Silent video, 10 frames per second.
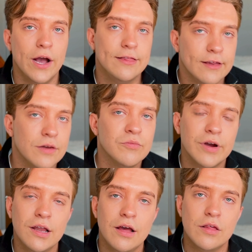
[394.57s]
I didn't
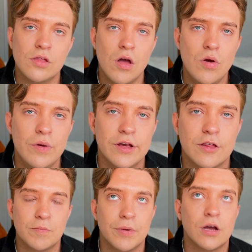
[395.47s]
realize though,
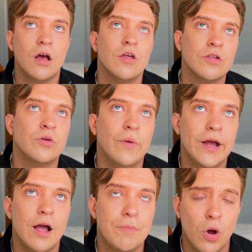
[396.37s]
is because of the way
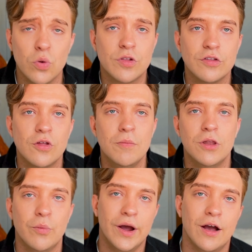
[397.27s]
I posted them and the way I